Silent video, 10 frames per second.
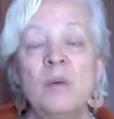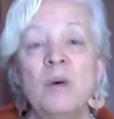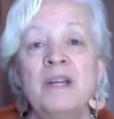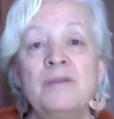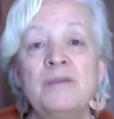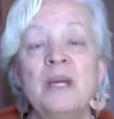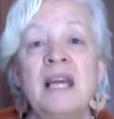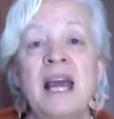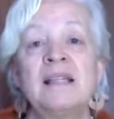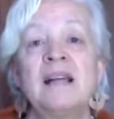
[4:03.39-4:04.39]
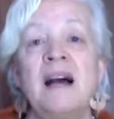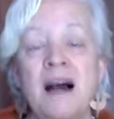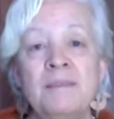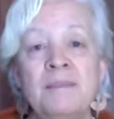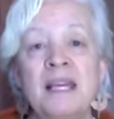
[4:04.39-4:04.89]
What if we can
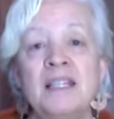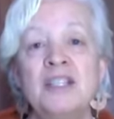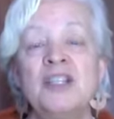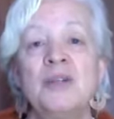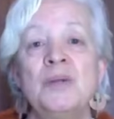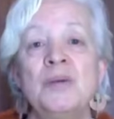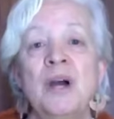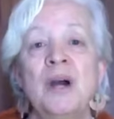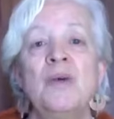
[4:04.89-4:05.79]
come into